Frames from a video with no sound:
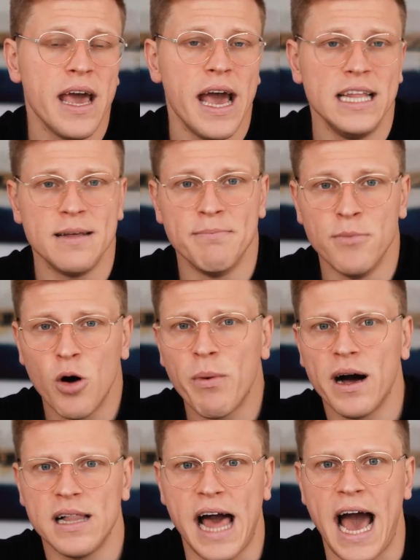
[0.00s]
and the
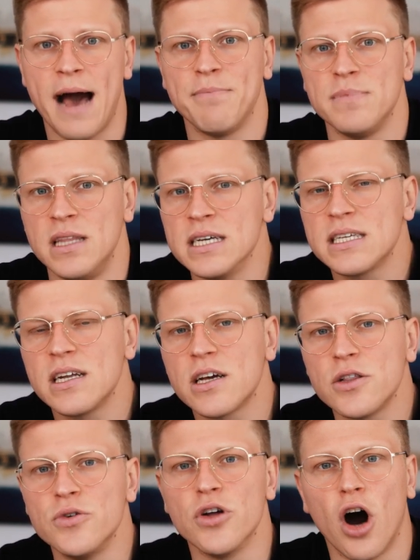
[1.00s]
mobile app doesn't
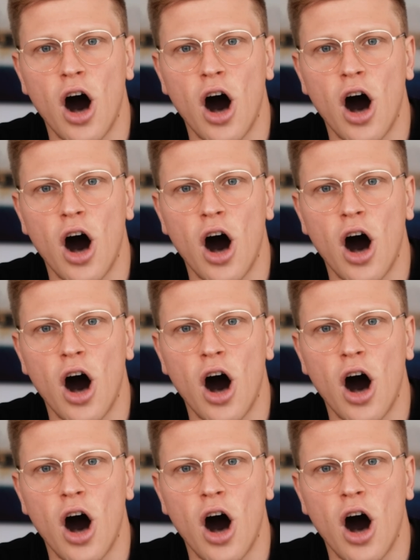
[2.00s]
include